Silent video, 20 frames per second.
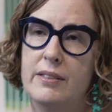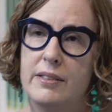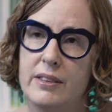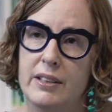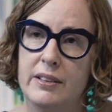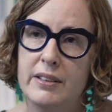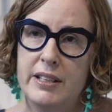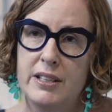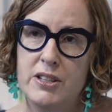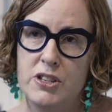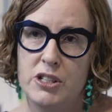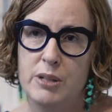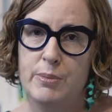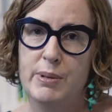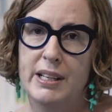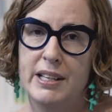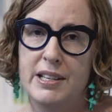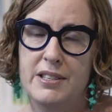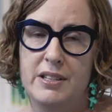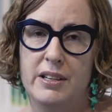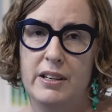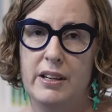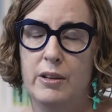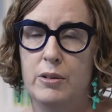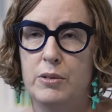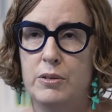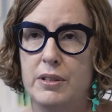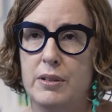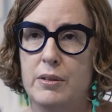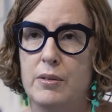The leadership at Eastern
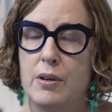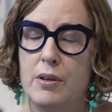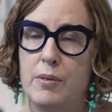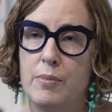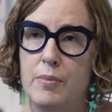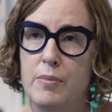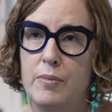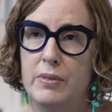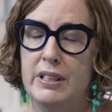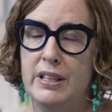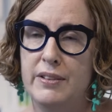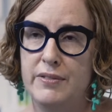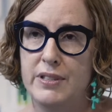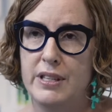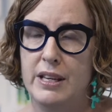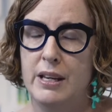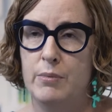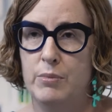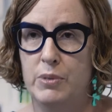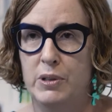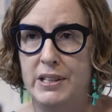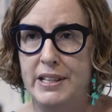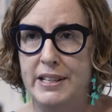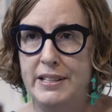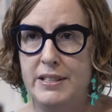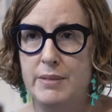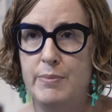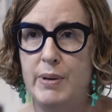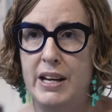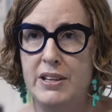Health lives and
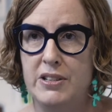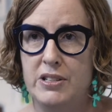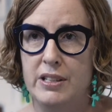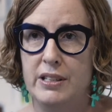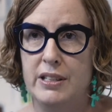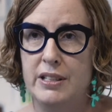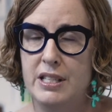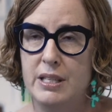breathes patient